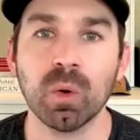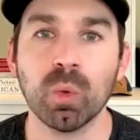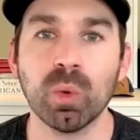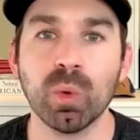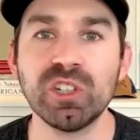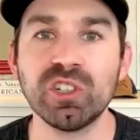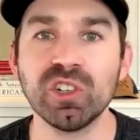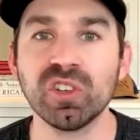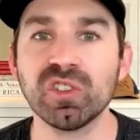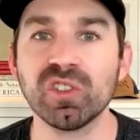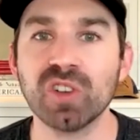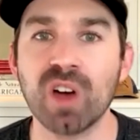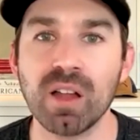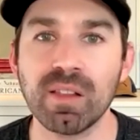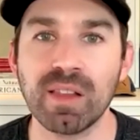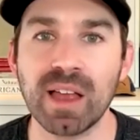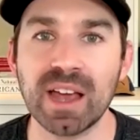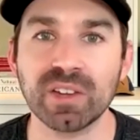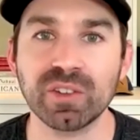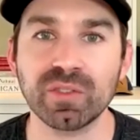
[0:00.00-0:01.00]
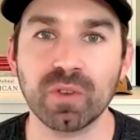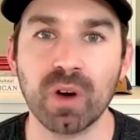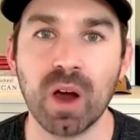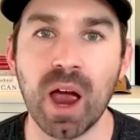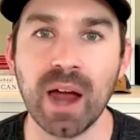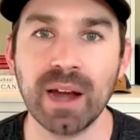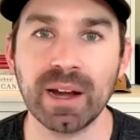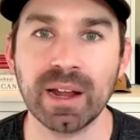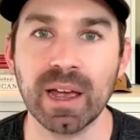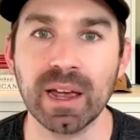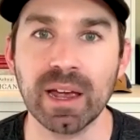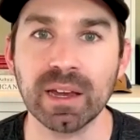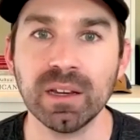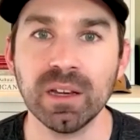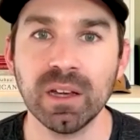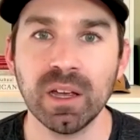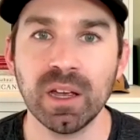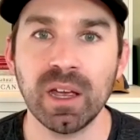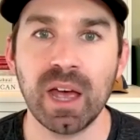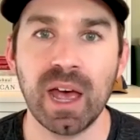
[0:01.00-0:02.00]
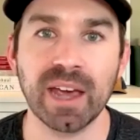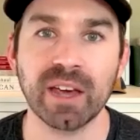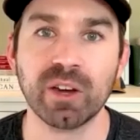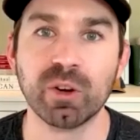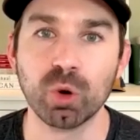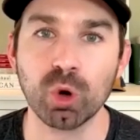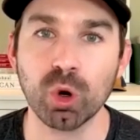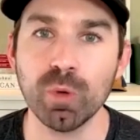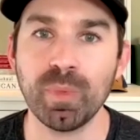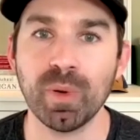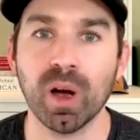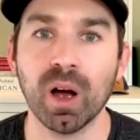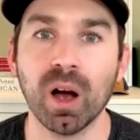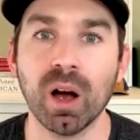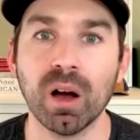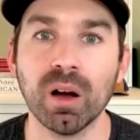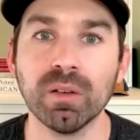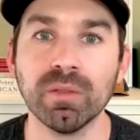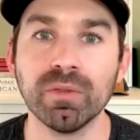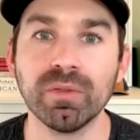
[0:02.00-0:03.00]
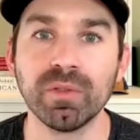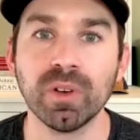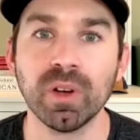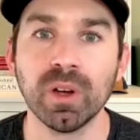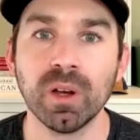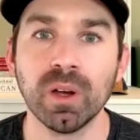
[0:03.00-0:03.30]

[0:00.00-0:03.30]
We just saw last Friday a group of